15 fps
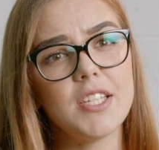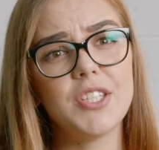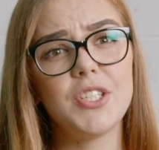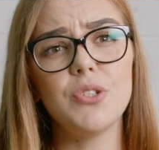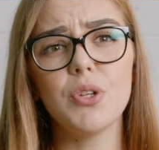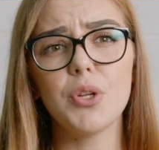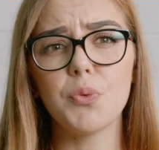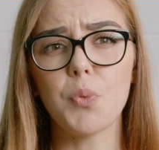
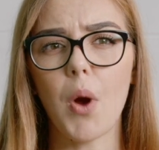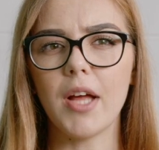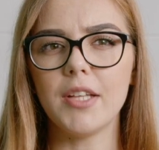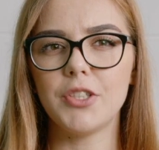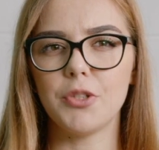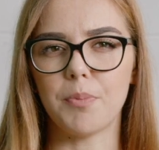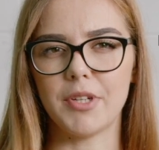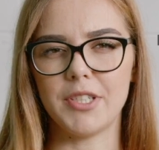do not
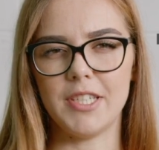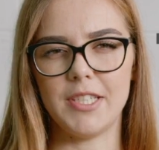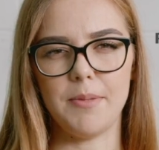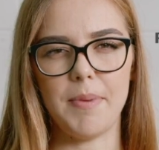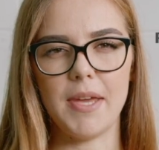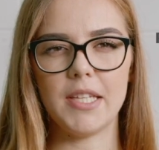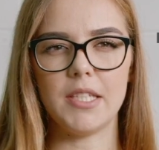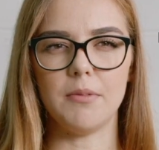want to
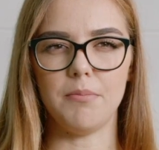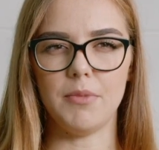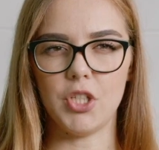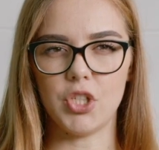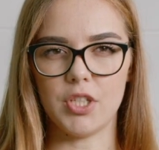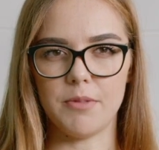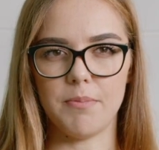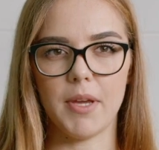participate in
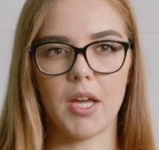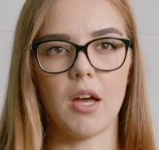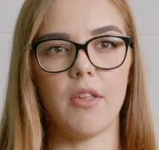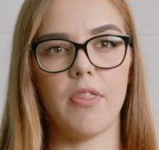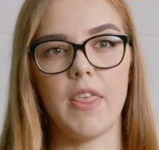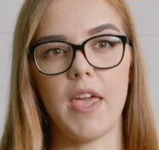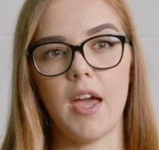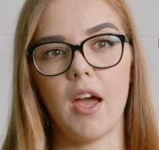missions
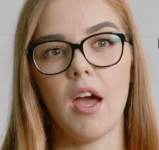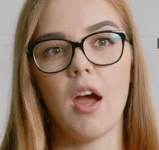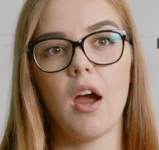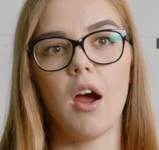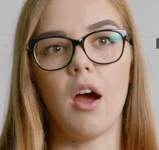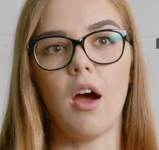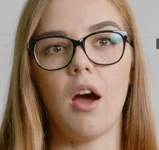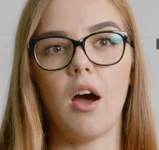because they
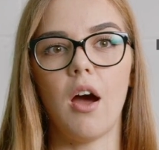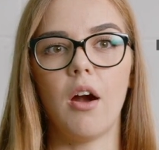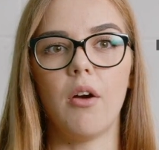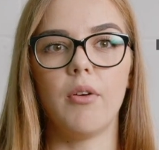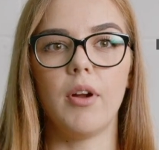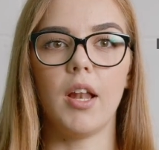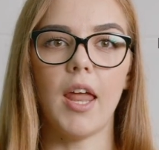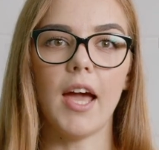are
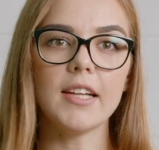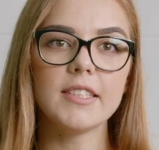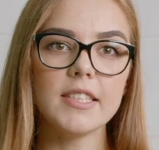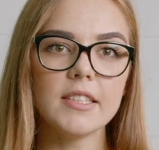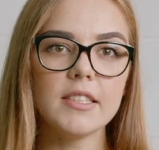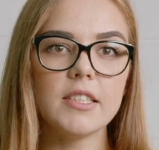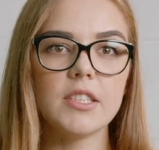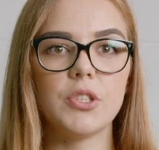
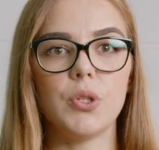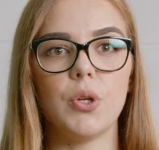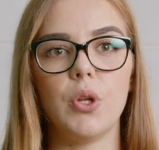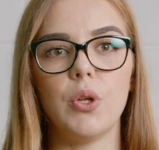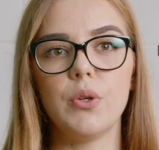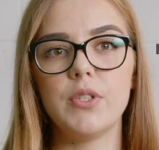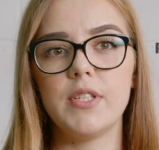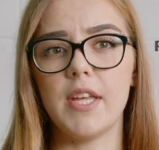reluctant to
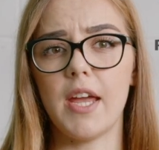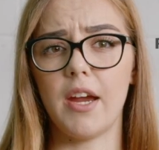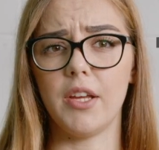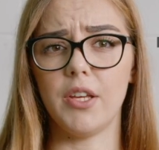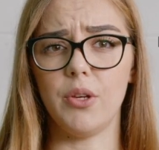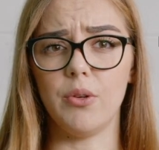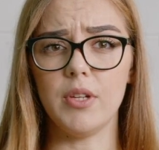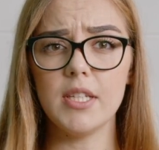lose their
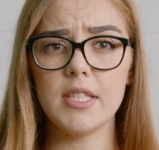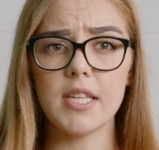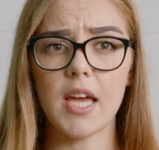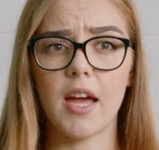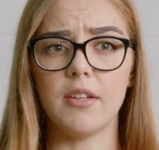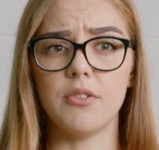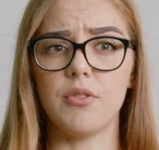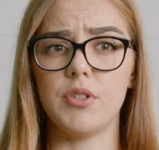units
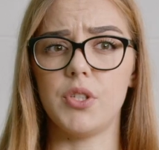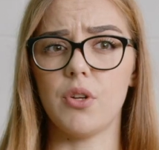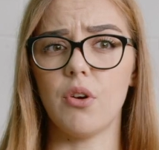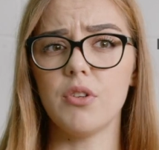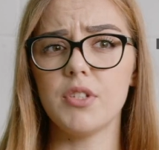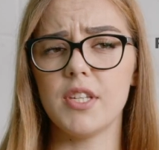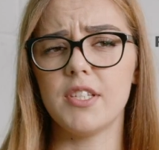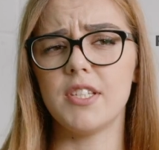and
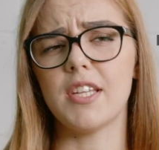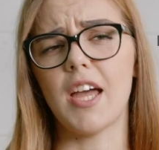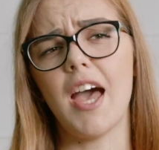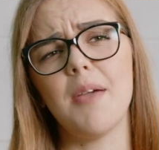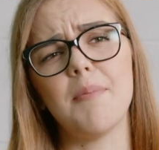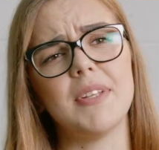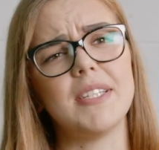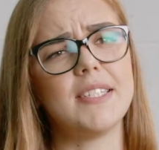resources,
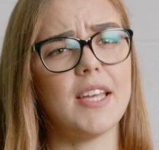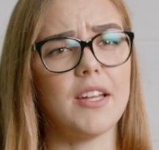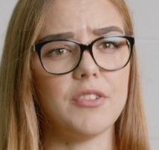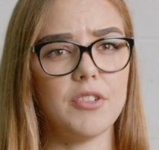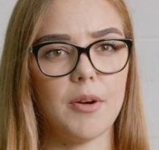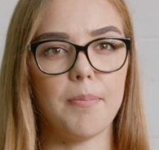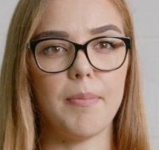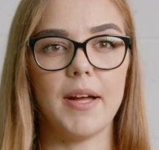time,
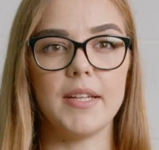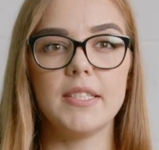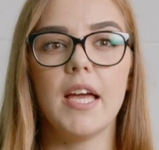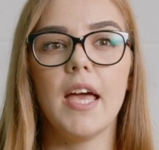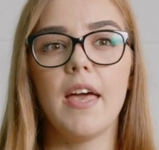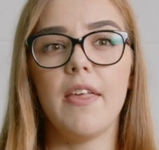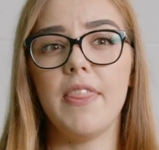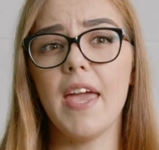etc. But
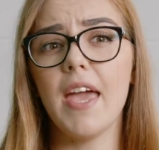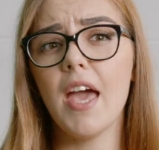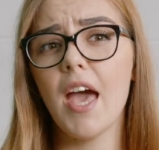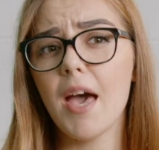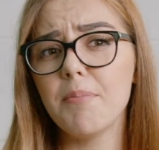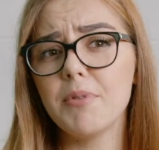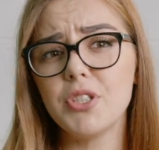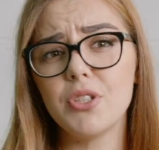they're
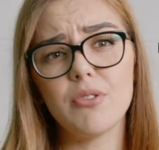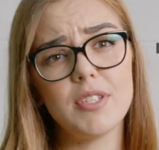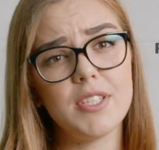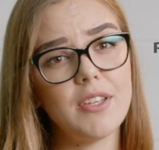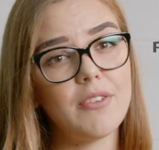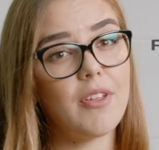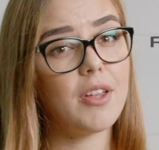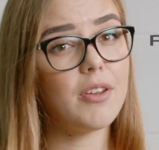happy to
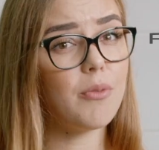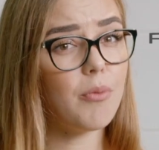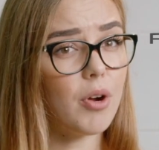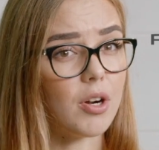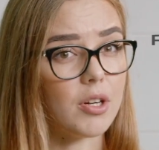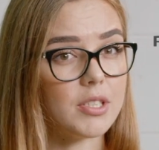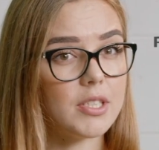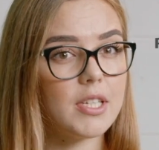receive an
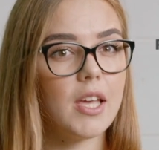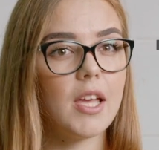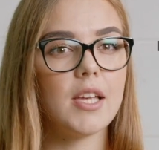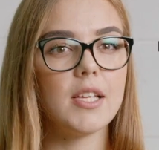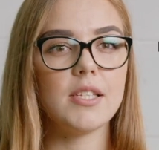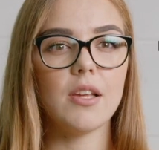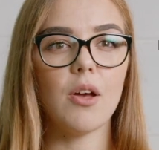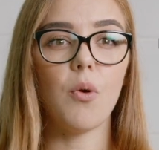reward.
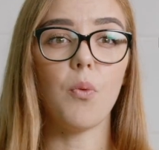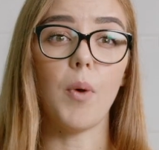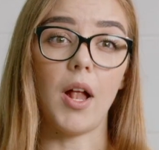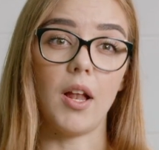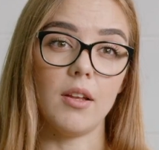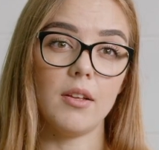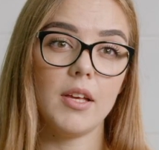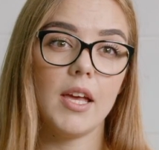So,
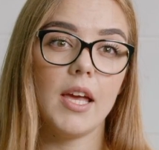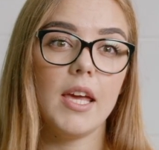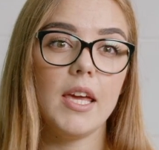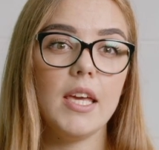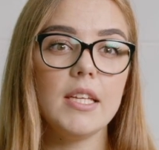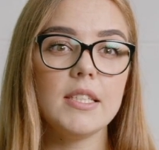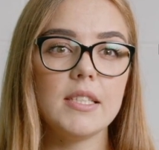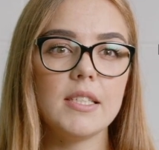well,
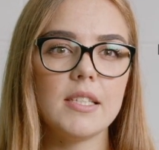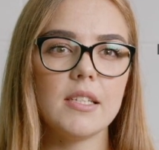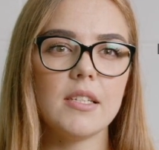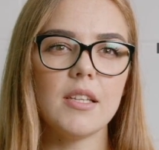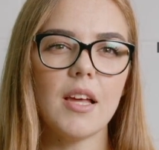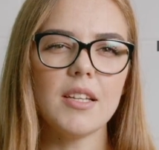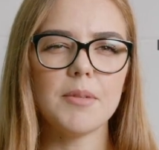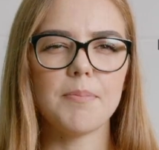it's
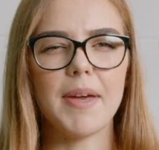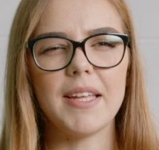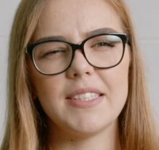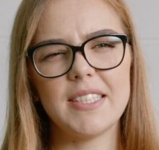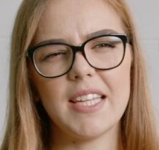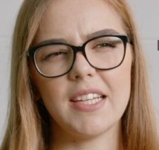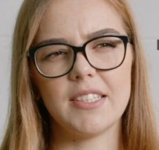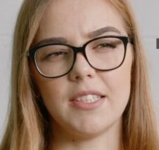not a
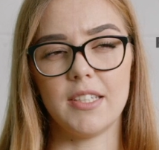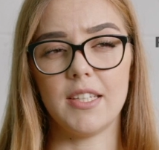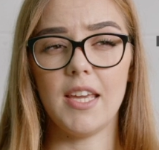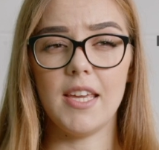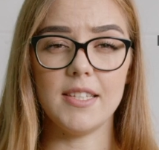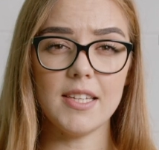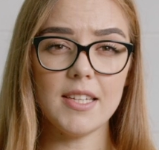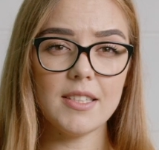bad tactic,
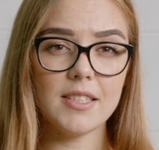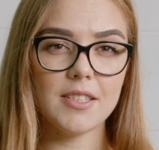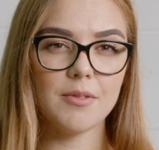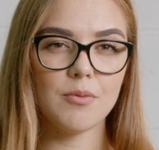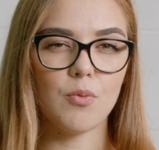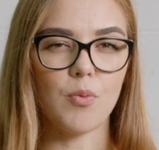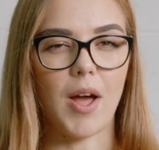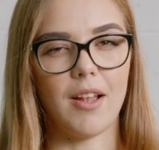is it?
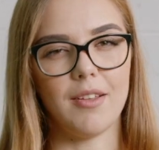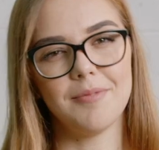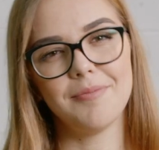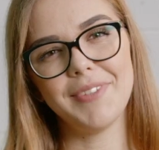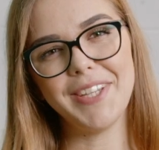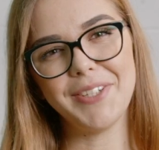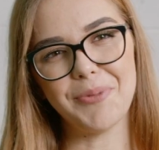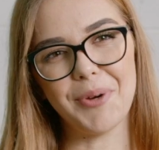Well,
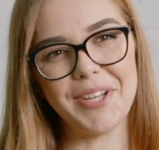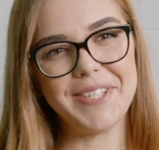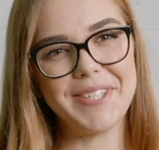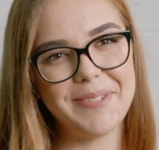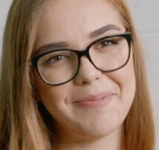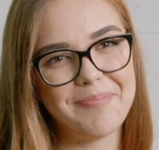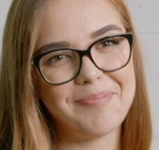it was.